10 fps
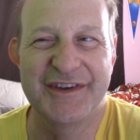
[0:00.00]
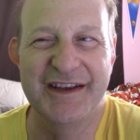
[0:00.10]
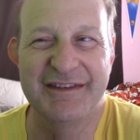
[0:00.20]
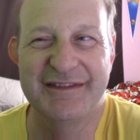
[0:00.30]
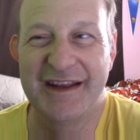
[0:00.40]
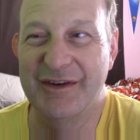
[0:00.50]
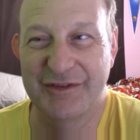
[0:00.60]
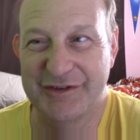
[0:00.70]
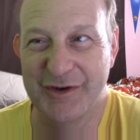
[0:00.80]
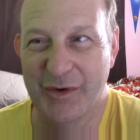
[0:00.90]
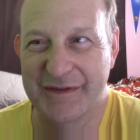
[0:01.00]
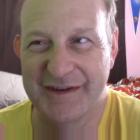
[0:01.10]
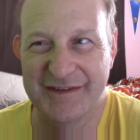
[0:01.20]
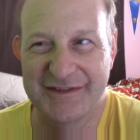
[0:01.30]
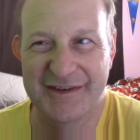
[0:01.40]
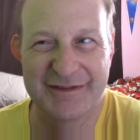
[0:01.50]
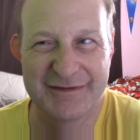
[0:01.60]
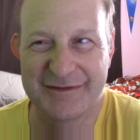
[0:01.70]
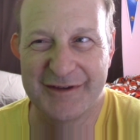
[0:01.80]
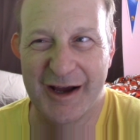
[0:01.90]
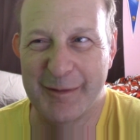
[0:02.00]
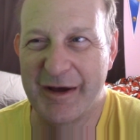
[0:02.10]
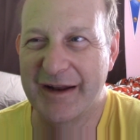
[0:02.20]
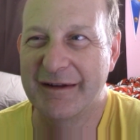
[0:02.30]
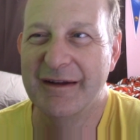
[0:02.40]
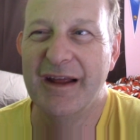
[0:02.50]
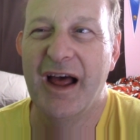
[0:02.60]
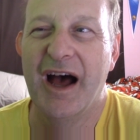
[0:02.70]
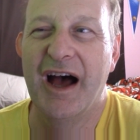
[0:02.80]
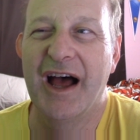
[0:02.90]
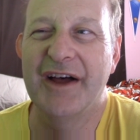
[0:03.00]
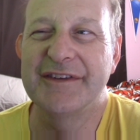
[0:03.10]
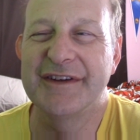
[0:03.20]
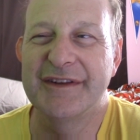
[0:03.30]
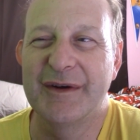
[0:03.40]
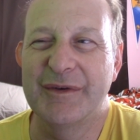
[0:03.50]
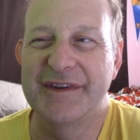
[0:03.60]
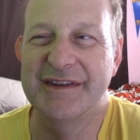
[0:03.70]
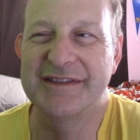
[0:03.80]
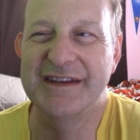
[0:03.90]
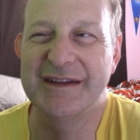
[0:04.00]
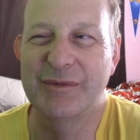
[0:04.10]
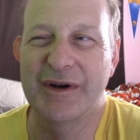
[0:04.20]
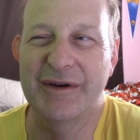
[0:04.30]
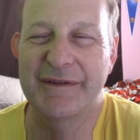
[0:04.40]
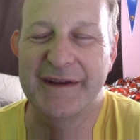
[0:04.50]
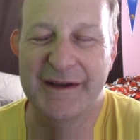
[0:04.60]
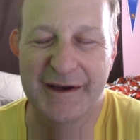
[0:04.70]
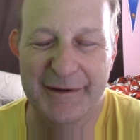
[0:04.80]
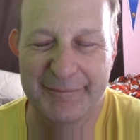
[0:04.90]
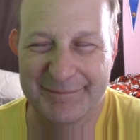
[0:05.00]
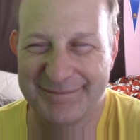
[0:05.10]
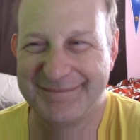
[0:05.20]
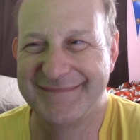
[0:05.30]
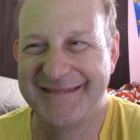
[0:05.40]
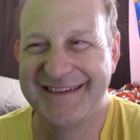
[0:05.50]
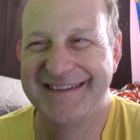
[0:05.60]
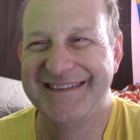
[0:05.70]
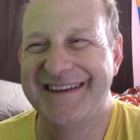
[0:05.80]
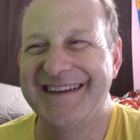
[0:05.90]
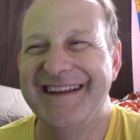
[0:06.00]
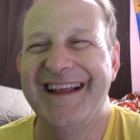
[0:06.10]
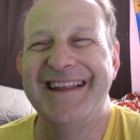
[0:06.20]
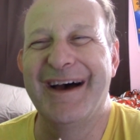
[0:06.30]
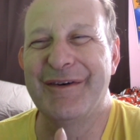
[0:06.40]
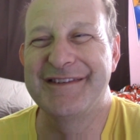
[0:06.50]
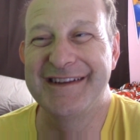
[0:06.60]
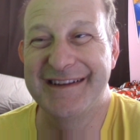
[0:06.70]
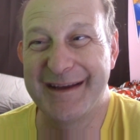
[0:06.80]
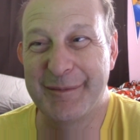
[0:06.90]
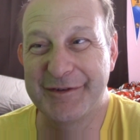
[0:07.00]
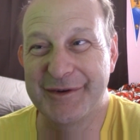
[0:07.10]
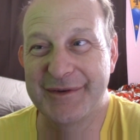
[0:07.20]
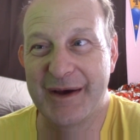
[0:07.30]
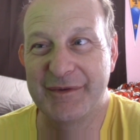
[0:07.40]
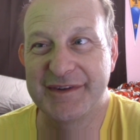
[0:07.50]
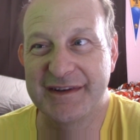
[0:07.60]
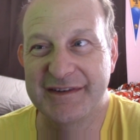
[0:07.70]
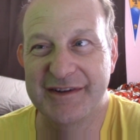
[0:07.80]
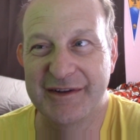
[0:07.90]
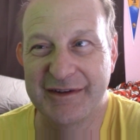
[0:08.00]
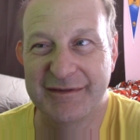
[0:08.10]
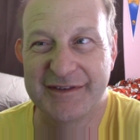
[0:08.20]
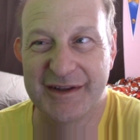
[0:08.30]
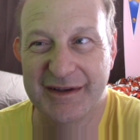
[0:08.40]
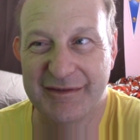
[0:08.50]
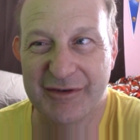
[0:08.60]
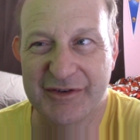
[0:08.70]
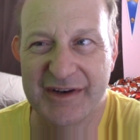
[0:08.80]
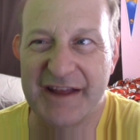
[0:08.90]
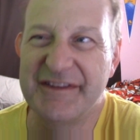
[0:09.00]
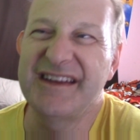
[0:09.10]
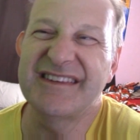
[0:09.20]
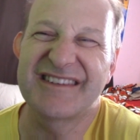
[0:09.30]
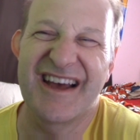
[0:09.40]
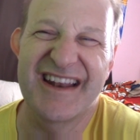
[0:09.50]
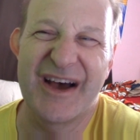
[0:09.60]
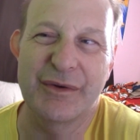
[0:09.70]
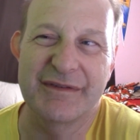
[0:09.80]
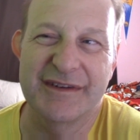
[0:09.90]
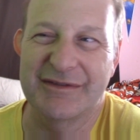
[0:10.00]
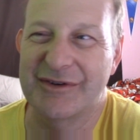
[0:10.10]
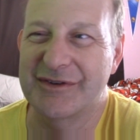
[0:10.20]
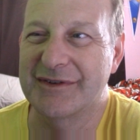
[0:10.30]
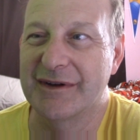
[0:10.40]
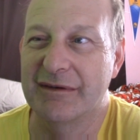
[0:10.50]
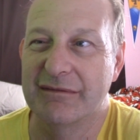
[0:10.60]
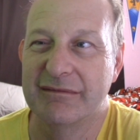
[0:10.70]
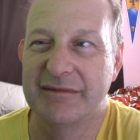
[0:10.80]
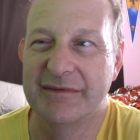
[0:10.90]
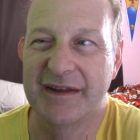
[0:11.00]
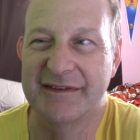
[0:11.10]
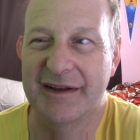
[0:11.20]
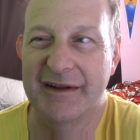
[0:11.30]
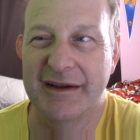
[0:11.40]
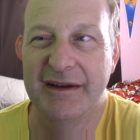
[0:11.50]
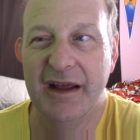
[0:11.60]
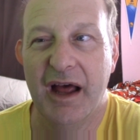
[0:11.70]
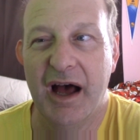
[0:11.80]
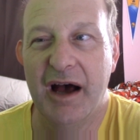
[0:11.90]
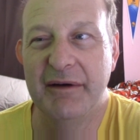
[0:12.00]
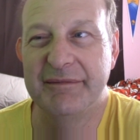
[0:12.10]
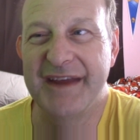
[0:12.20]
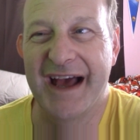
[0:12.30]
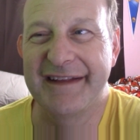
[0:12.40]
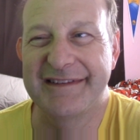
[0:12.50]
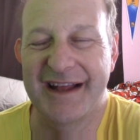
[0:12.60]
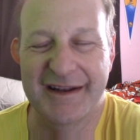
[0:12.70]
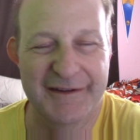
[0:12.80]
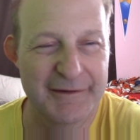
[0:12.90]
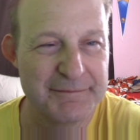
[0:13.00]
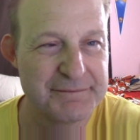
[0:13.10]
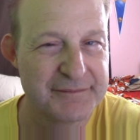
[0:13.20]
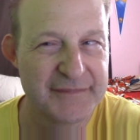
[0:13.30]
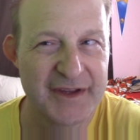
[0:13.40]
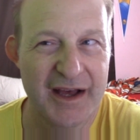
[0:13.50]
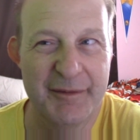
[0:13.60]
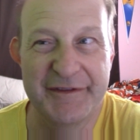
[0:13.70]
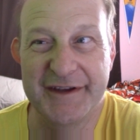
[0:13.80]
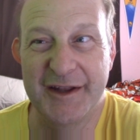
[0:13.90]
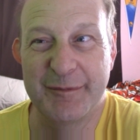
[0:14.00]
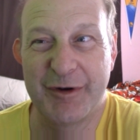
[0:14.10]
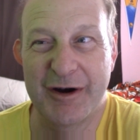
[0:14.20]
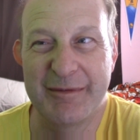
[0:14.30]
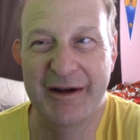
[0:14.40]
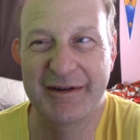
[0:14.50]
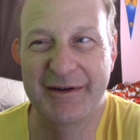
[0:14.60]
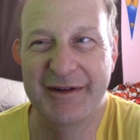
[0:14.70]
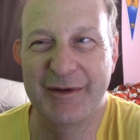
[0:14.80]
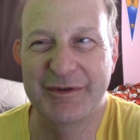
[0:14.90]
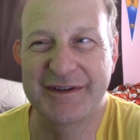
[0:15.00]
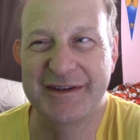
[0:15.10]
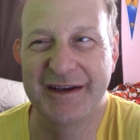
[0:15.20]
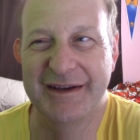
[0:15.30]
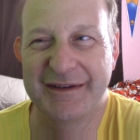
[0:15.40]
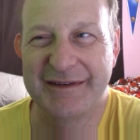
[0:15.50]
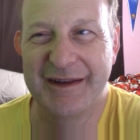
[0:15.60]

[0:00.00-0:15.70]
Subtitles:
they don't show it, they just talk about it. Also, there was a scene where that wasn't in the episode, that was in the Sillian version. I think it's cut out at this version, though. That's all. It's not in there. But the other part about where